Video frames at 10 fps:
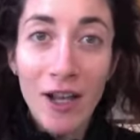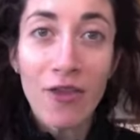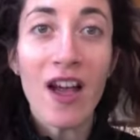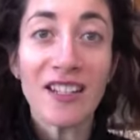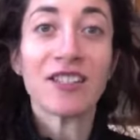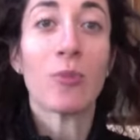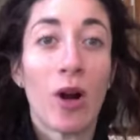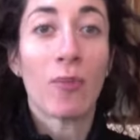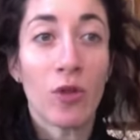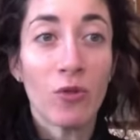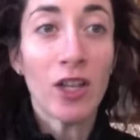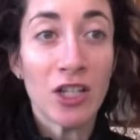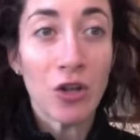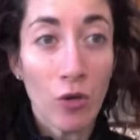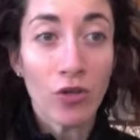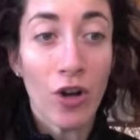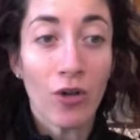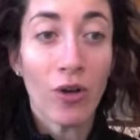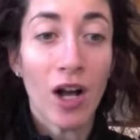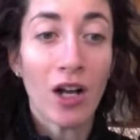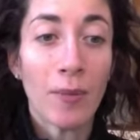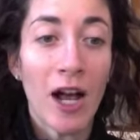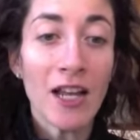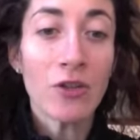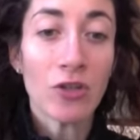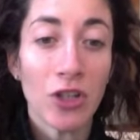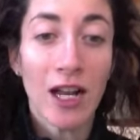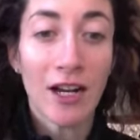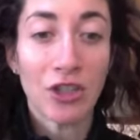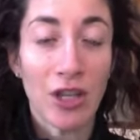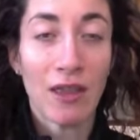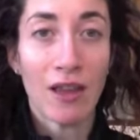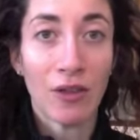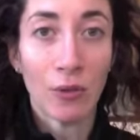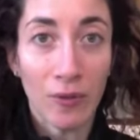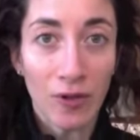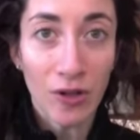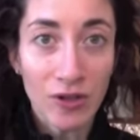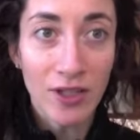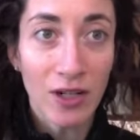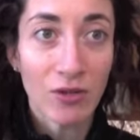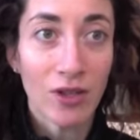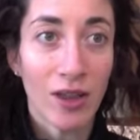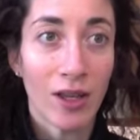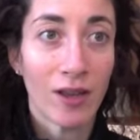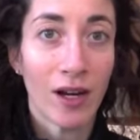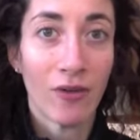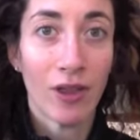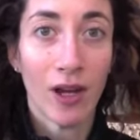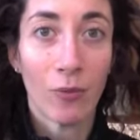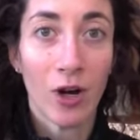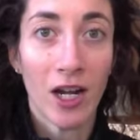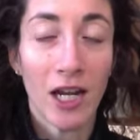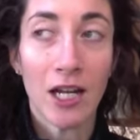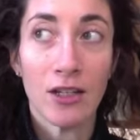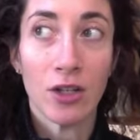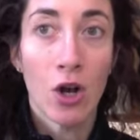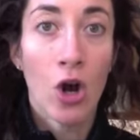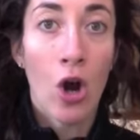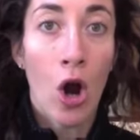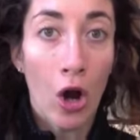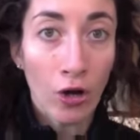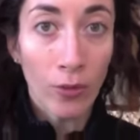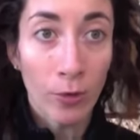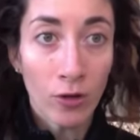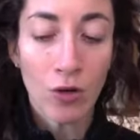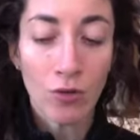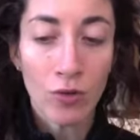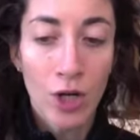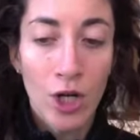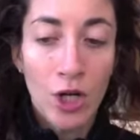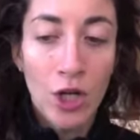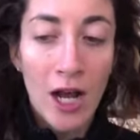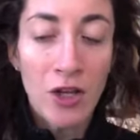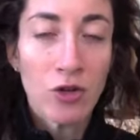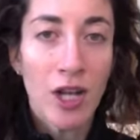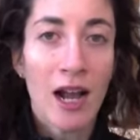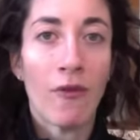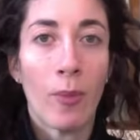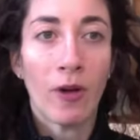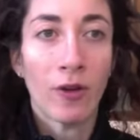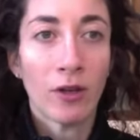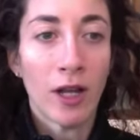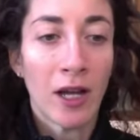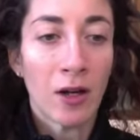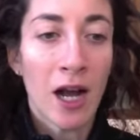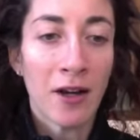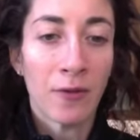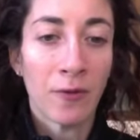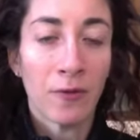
that's the problem. You really don't know. I usually actually think the reverse. I usually think that everything I'm writing is horrible. I usually have about like kind of